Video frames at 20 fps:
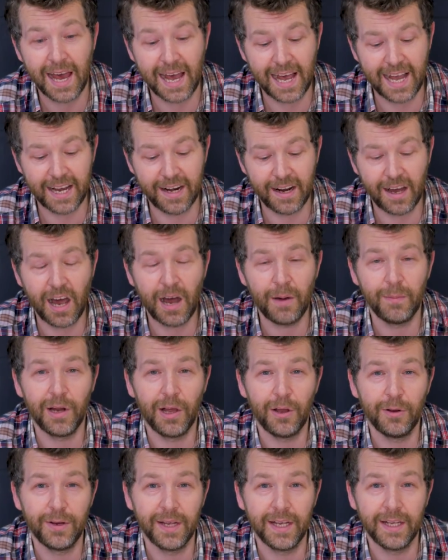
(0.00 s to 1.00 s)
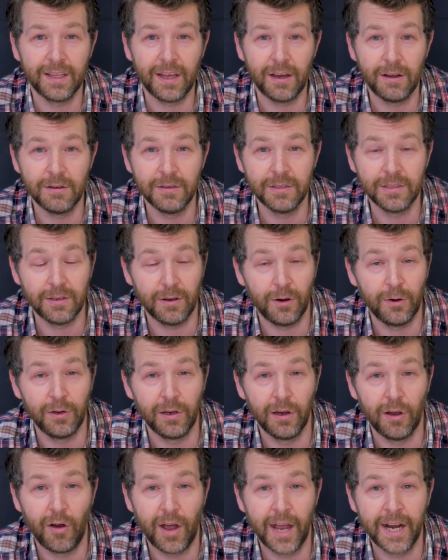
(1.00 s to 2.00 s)
and uploading those
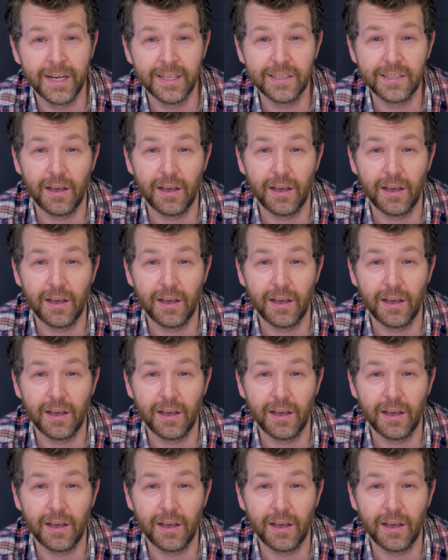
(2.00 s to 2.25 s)
online.